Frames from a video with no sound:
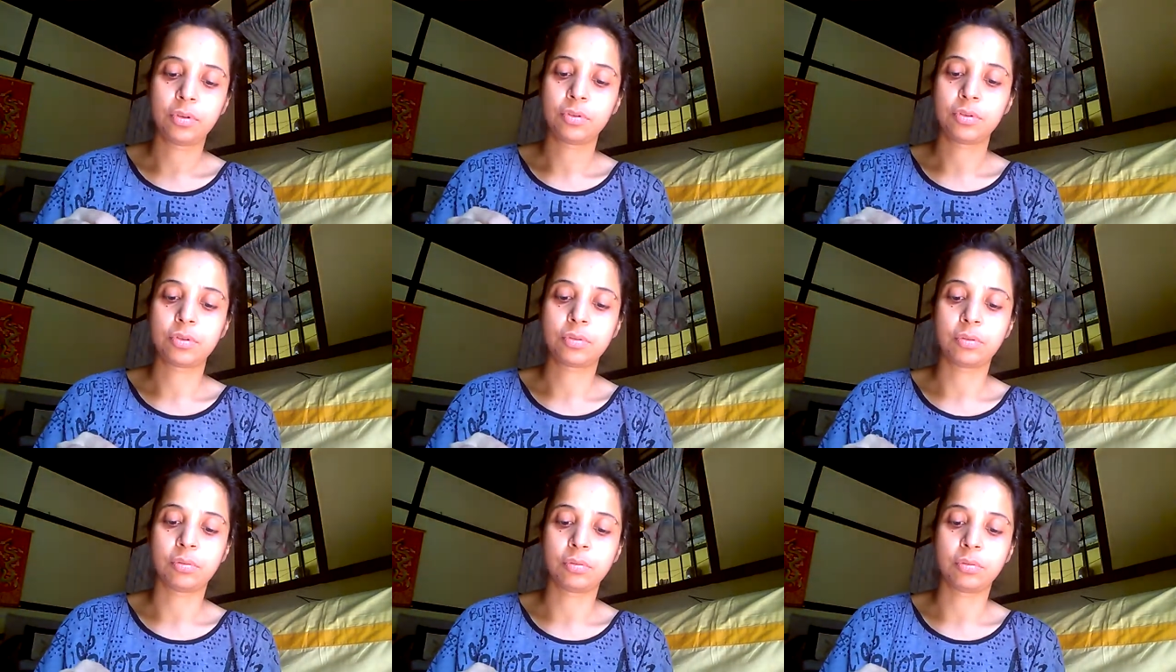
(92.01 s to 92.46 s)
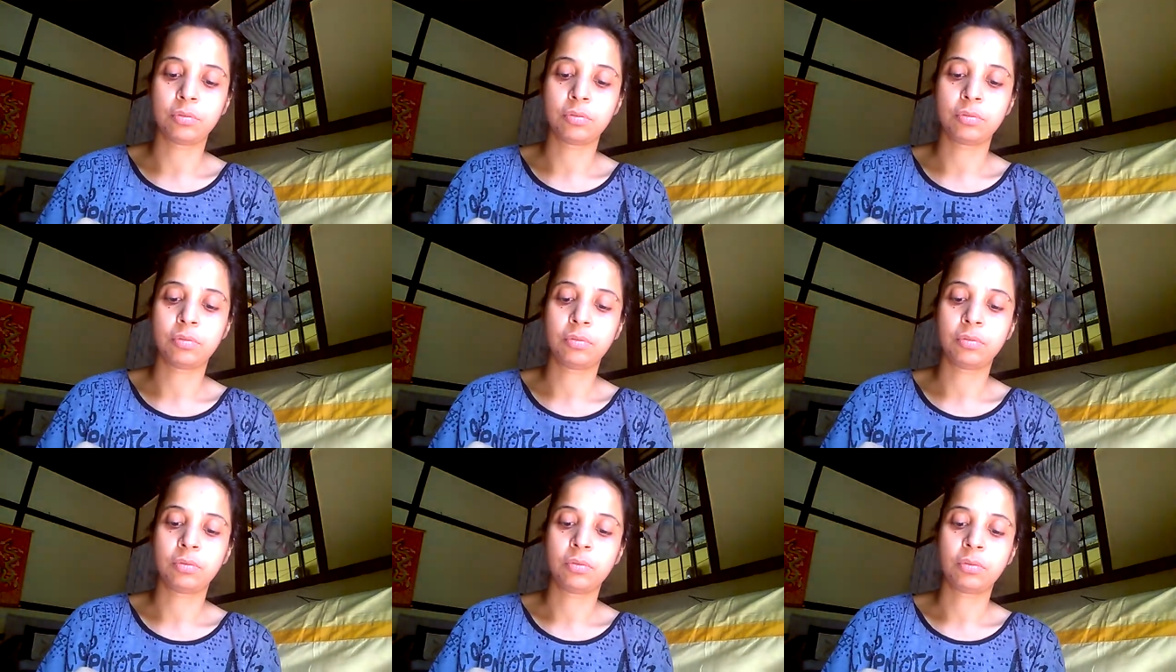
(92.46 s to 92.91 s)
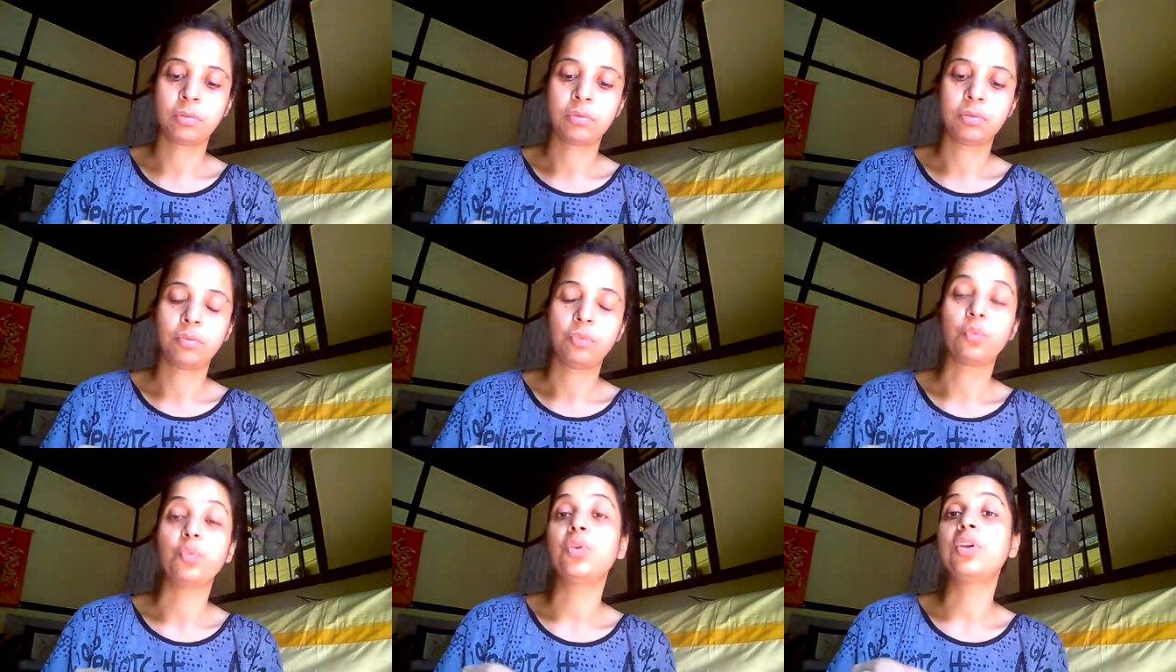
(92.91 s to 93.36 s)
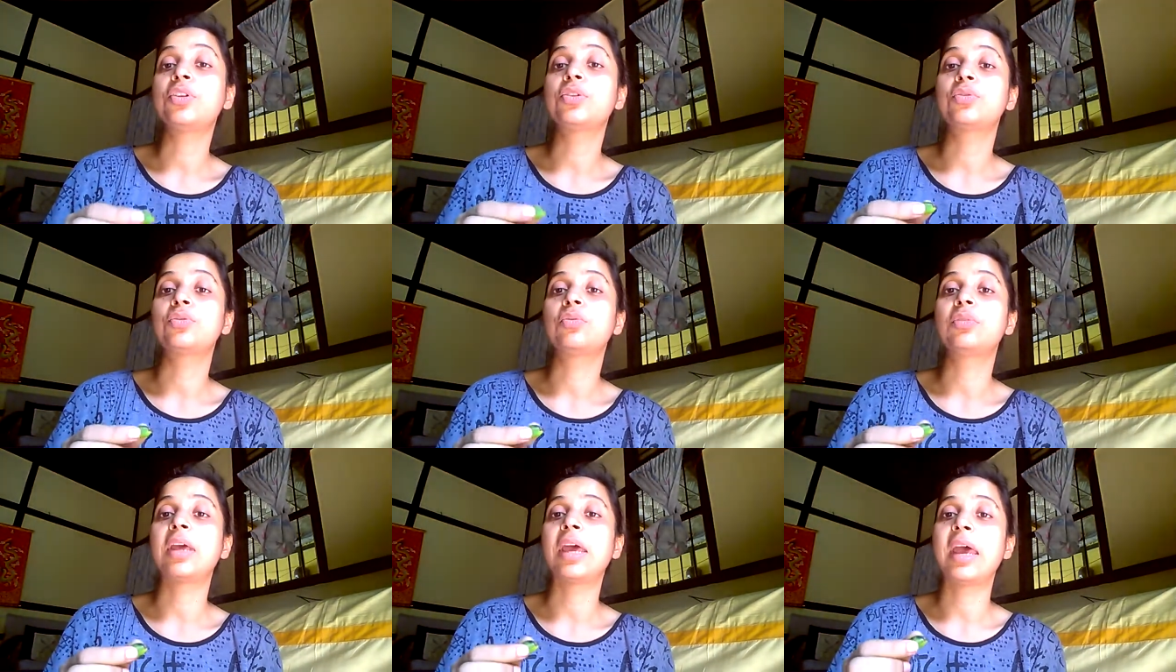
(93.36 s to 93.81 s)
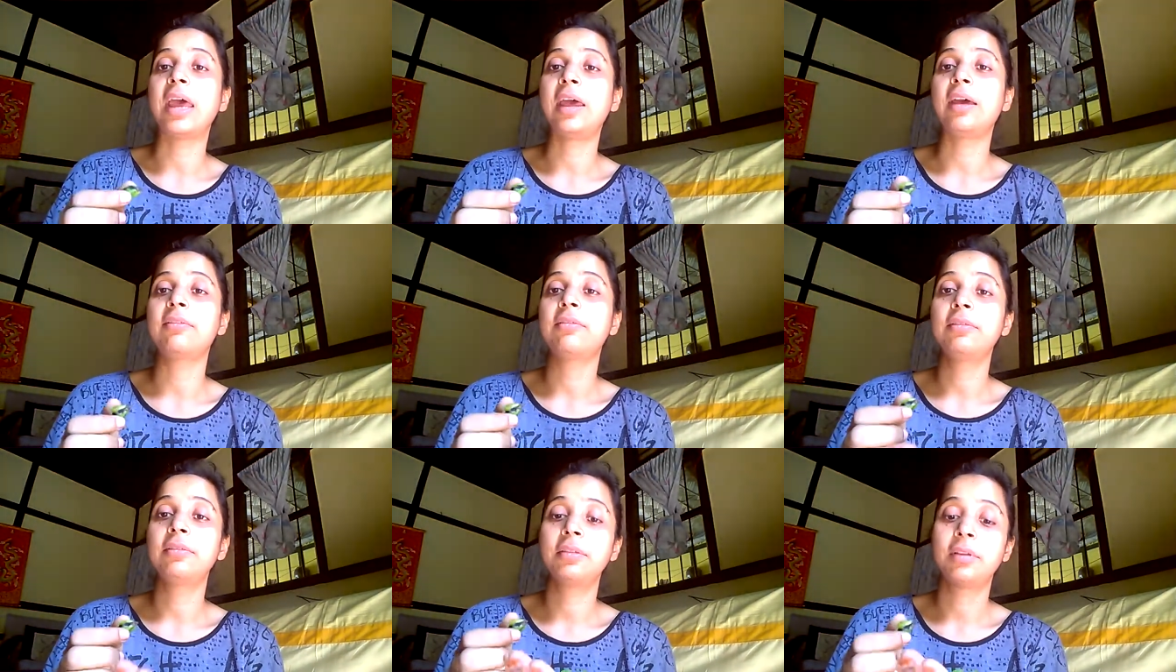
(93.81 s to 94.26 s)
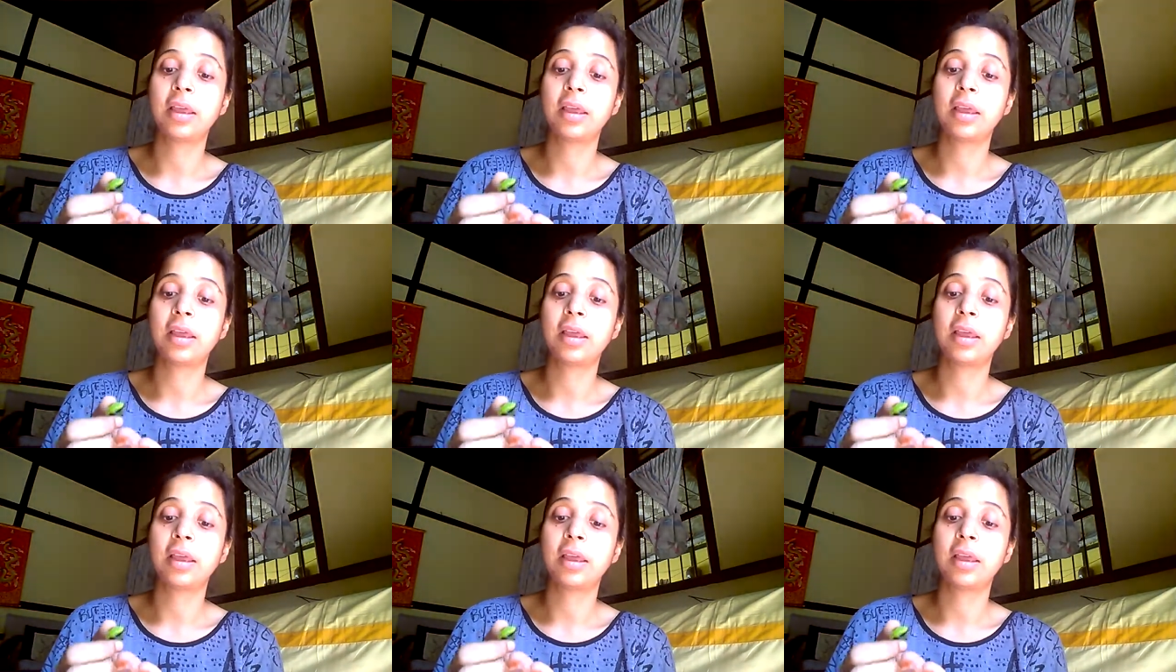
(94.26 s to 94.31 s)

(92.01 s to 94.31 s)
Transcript: So we should have,